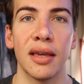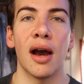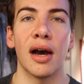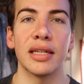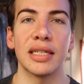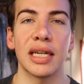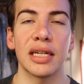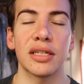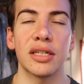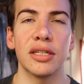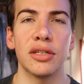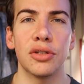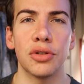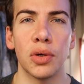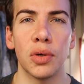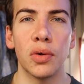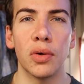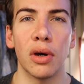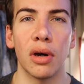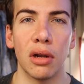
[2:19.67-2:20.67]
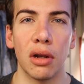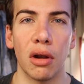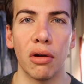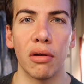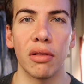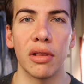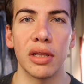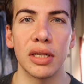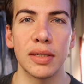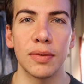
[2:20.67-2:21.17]
I was actually taught a lot
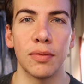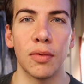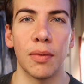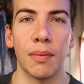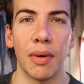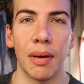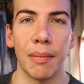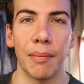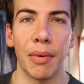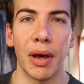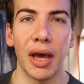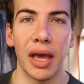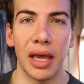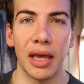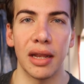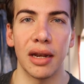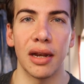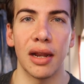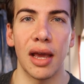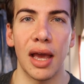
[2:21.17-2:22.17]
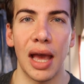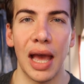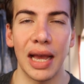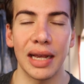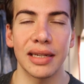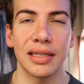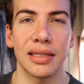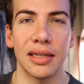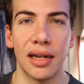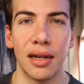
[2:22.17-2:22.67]
of this warm-up by an
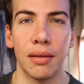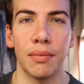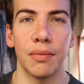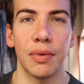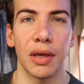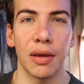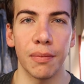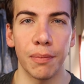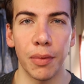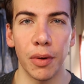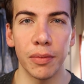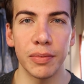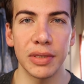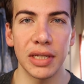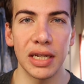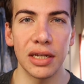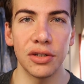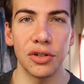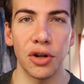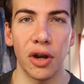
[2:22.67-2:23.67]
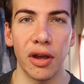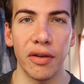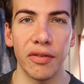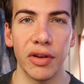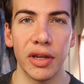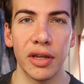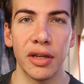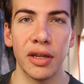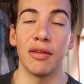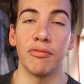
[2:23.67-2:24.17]
ex-Olympic bobsleigh
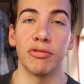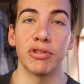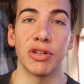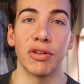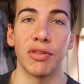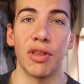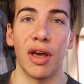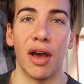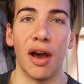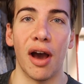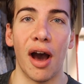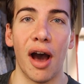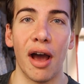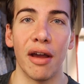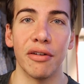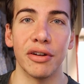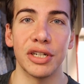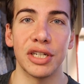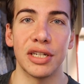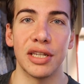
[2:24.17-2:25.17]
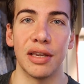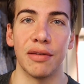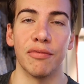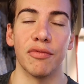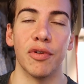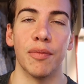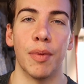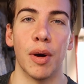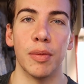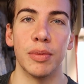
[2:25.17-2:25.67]
driver. He was on the Irish team
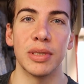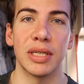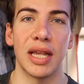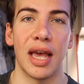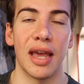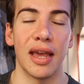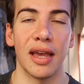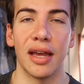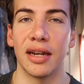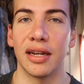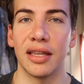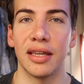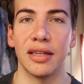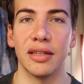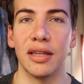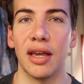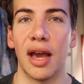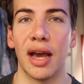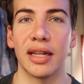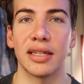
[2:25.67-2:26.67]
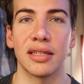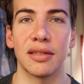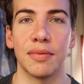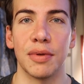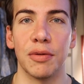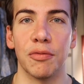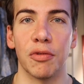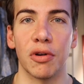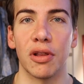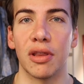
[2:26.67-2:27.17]
for bobsleigh and he has to
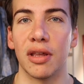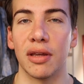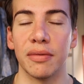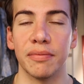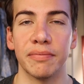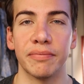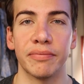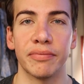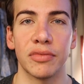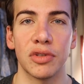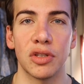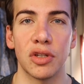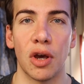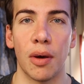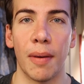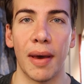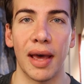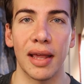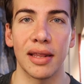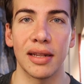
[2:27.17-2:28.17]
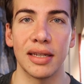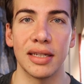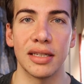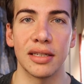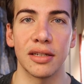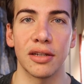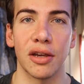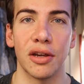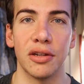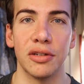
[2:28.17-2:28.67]
be one of the top
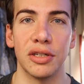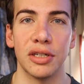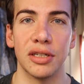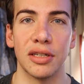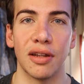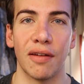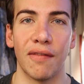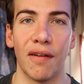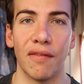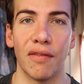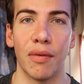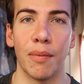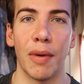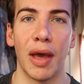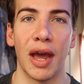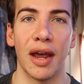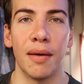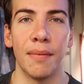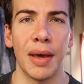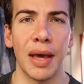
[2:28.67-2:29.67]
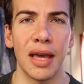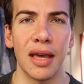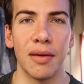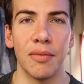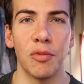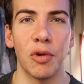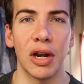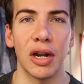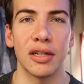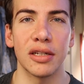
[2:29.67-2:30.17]
athletes and coaches I've ever met. I met
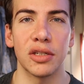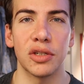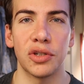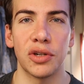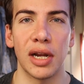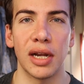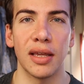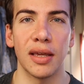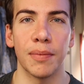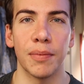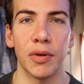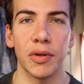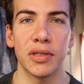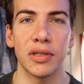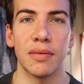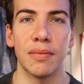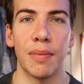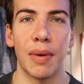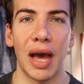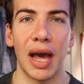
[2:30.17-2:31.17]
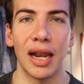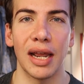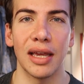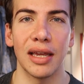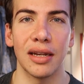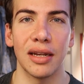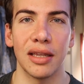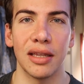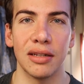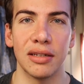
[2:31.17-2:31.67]
him when I was a trainee at Boston Ballet
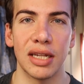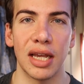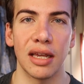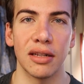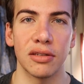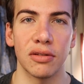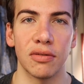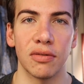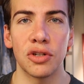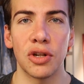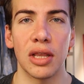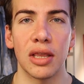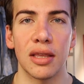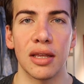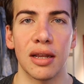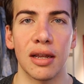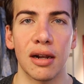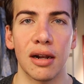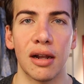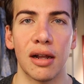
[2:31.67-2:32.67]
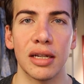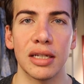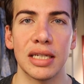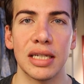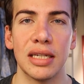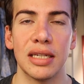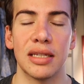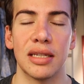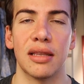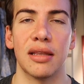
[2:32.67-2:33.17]
and he'd take sort of strengthening
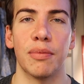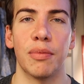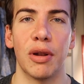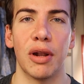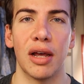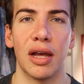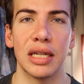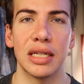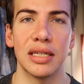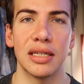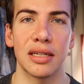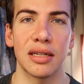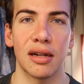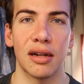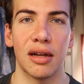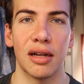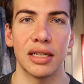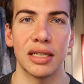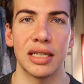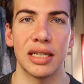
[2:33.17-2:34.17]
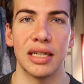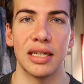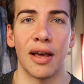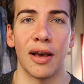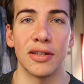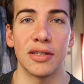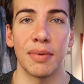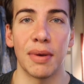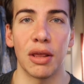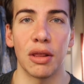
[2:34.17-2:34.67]
classes and the Pilates classes.
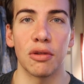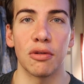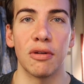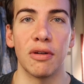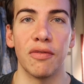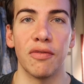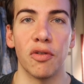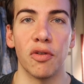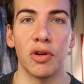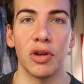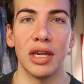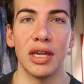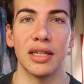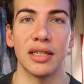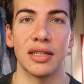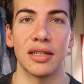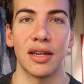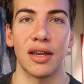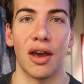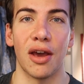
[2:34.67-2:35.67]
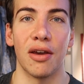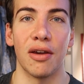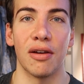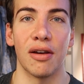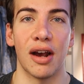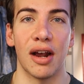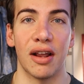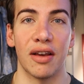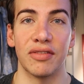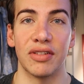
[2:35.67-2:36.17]
That was about 3-4 years ago
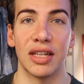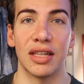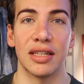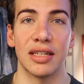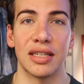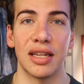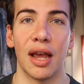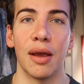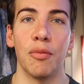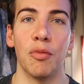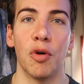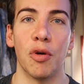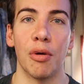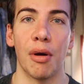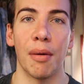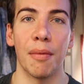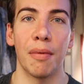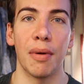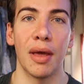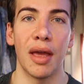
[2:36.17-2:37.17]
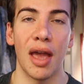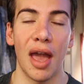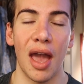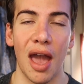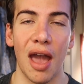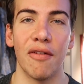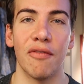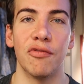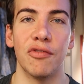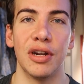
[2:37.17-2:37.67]
and I've done the same warm-up
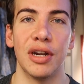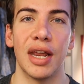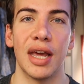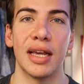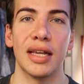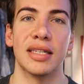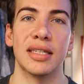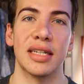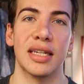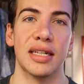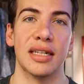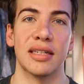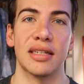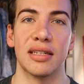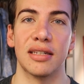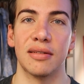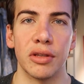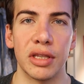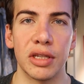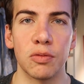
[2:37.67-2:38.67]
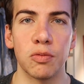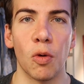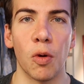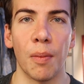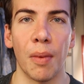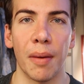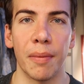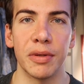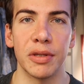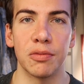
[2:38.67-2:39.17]
every day since. So this
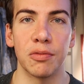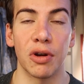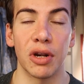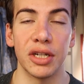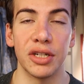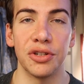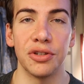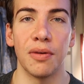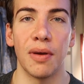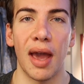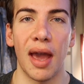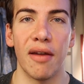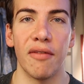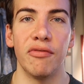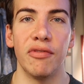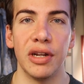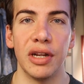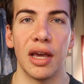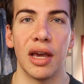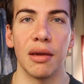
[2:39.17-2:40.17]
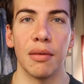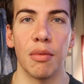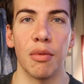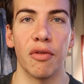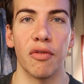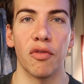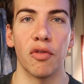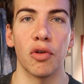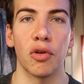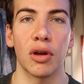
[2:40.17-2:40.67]
warm-up is what I do every day
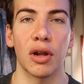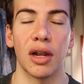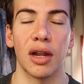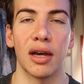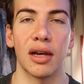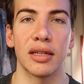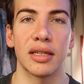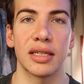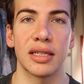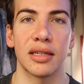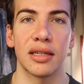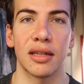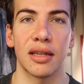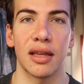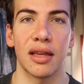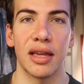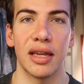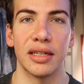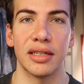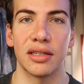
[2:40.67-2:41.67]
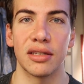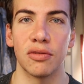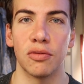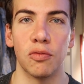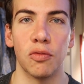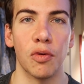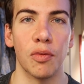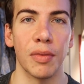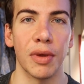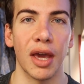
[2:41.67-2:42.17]
before class. It's to
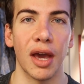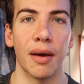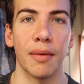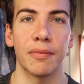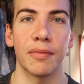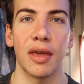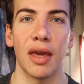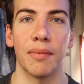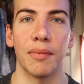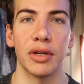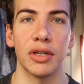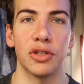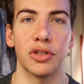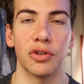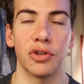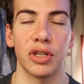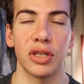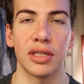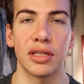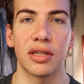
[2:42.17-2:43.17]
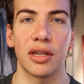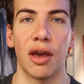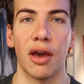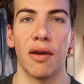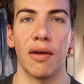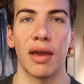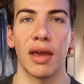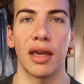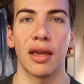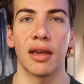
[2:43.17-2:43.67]
warm me up, get my joints
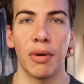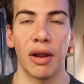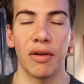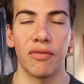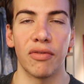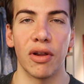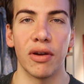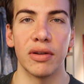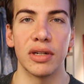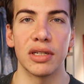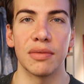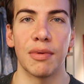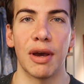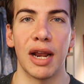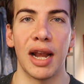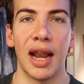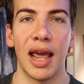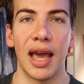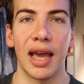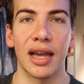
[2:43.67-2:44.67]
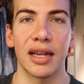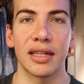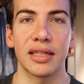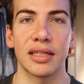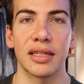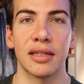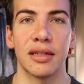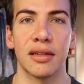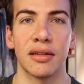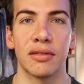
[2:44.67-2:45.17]
going, blood flow into my
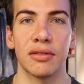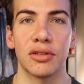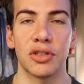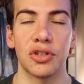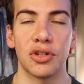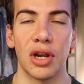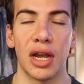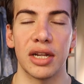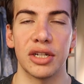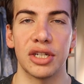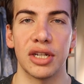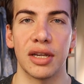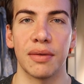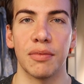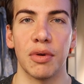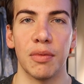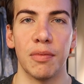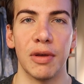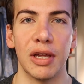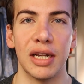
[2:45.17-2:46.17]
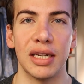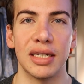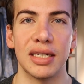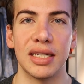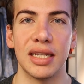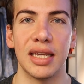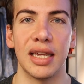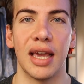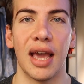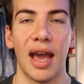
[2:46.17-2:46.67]
legs, stretching,
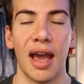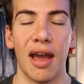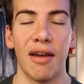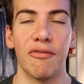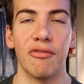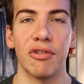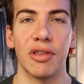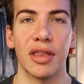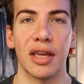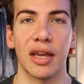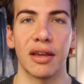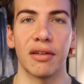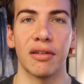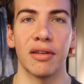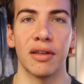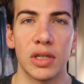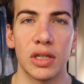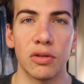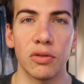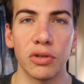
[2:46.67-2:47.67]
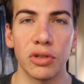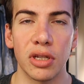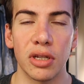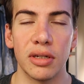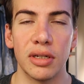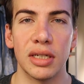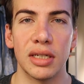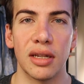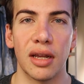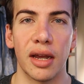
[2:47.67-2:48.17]
mobility, everything. It's also
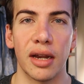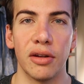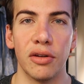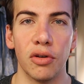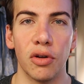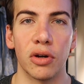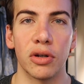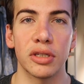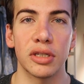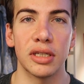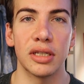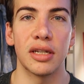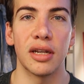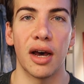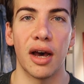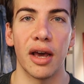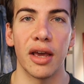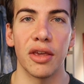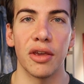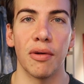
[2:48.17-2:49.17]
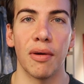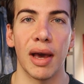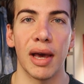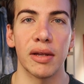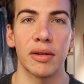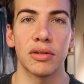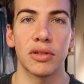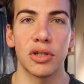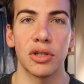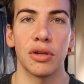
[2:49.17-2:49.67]
designed not to tire you
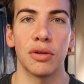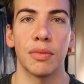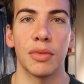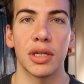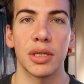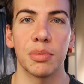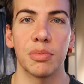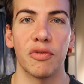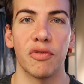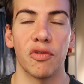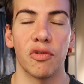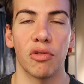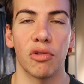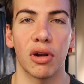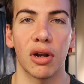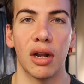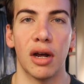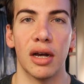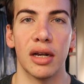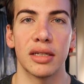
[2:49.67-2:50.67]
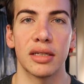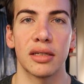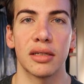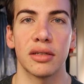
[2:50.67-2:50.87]
out too much before class.